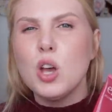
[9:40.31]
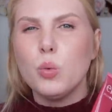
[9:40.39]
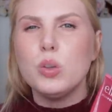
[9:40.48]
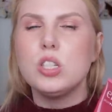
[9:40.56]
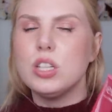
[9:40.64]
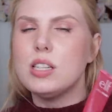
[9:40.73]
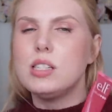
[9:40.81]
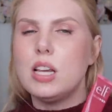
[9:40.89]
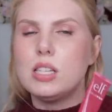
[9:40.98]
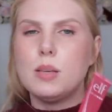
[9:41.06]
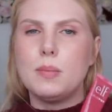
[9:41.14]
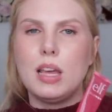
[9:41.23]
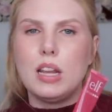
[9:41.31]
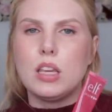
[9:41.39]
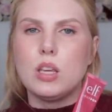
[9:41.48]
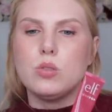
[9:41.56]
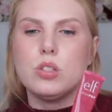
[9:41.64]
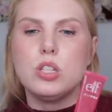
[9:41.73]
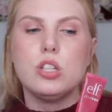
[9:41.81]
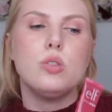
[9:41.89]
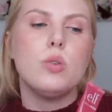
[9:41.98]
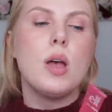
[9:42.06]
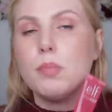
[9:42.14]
which does take some getting used to,